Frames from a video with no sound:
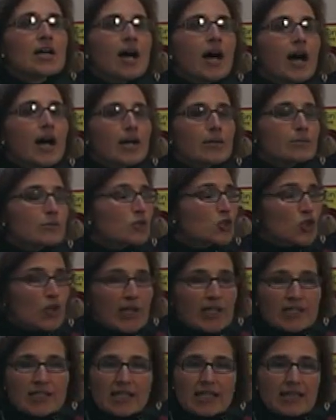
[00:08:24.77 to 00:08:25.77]
um,
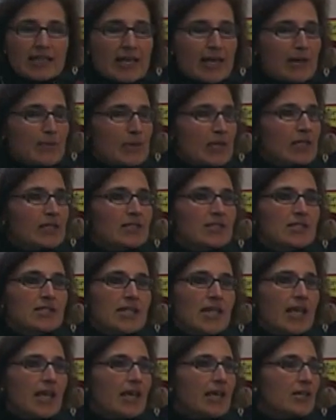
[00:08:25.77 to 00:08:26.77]
tracing them in
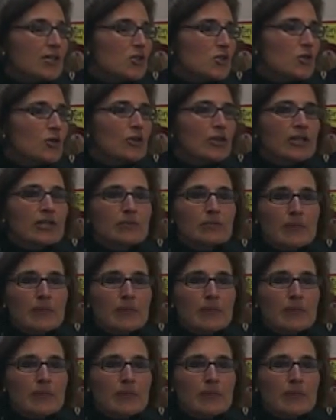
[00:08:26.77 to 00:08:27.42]
sand or in